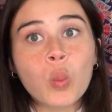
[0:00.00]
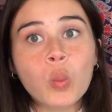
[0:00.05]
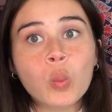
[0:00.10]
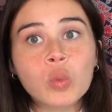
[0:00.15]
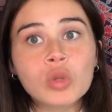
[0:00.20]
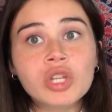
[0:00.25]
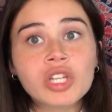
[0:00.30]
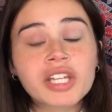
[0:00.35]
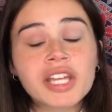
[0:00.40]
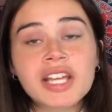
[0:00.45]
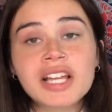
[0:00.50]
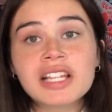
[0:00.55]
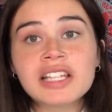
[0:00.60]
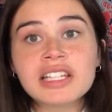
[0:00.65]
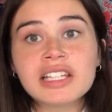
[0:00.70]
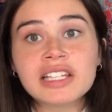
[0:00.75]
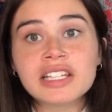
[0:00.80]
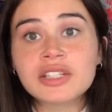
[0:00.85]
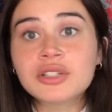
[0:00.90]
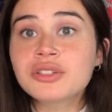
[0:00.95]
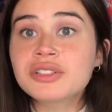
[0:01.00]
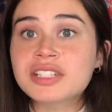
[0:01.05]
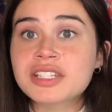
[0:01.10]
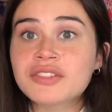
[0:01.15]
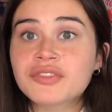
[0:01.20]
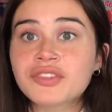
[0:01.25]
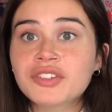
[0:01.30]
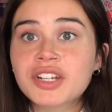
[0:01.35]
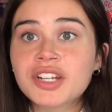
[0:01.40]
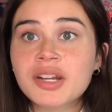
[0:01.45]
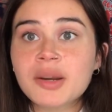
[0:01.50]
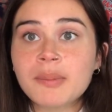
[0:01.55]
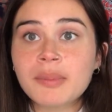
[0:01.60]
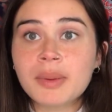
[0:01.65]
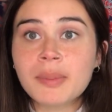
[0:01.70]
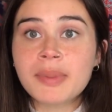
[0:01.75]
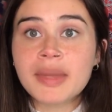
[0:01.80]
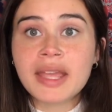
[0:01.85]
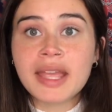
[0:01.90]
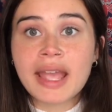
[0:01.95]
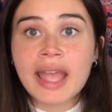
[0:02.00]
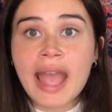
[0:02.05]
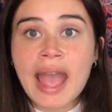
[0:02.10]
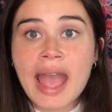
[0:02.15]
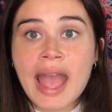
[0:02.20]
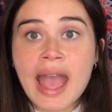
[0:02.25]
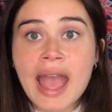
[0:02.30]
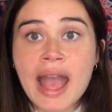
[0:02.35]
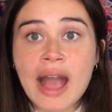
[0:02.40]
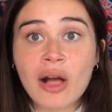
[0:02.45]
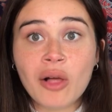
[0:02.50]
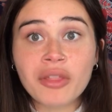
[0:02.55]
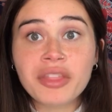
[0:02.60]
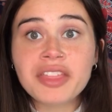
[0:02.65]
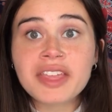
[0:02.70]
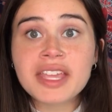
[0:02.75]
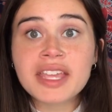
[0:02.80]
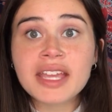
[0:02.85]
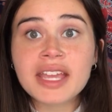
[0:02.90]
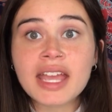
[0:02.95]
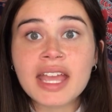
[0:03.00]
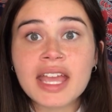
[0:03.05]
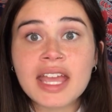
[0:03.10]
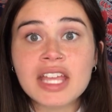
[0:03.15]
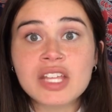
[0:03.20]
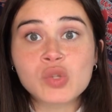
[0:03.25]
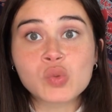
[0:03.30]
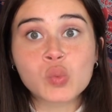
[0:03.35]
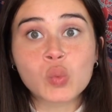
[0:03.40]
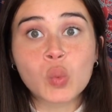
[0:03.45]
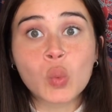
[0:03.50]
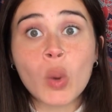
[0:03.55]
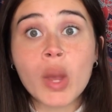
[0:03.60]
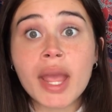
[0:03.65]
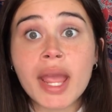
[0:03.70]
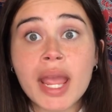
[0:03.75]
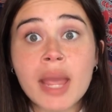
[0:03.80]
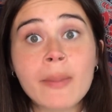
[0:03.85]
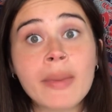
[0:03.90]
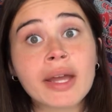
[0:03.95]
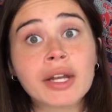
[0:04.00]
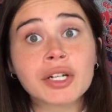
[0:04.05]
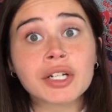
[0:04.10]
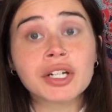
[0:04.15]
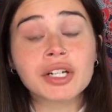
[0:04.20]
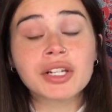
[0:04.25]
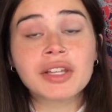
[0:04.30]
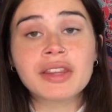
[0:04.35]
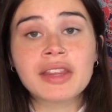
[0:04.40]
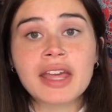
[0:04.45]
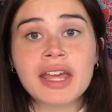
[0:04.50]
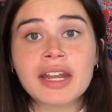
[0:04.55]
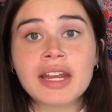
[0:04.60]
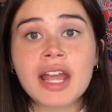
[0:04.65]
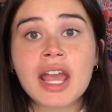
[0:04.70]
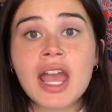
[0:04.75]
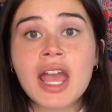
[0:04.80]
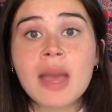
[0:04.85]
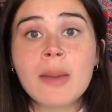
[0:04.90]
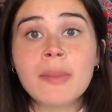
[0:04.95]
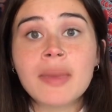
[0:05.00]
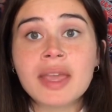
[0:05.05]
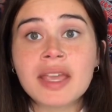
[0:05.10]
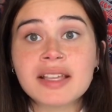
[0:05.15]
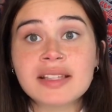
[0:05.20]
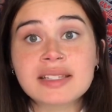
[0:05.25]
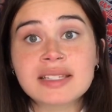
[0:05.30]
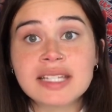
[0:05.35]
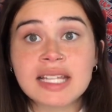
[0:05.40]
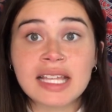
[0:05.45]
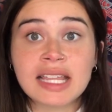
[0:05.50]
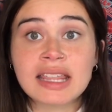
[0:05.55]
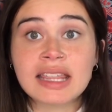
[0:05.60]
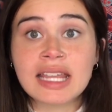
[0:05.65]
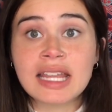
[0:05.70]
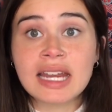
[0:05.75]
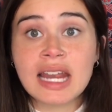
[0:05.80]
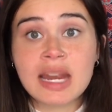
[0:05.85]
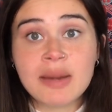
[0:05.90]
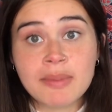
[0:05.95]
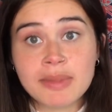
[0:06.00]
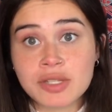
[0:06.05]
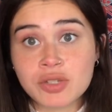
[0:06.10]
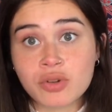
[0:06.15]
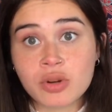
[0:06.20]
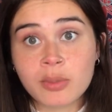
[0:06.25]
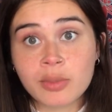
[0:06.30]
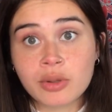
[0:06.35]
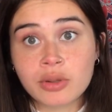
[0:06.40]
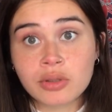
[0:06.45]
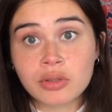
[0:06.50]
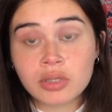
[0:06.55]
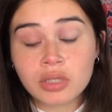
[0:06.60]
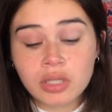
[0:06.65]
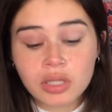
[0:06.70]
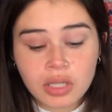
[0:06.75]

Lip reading: looking a little different but being healthy is way better than being stick thin and miserable.